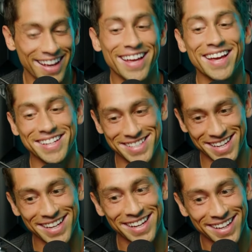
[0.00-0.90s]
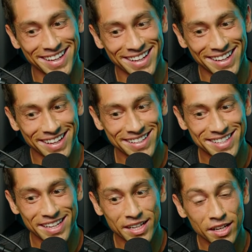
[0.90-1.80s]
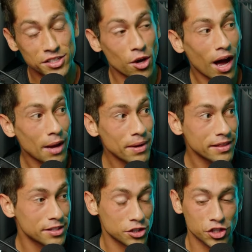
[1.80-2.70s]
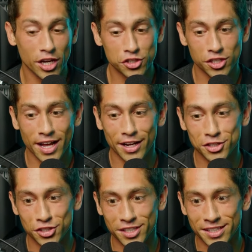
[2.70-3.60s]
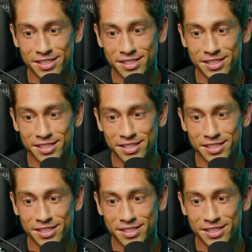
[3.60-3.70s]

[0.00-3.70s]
It did. It did. So I made the suggestion, actually.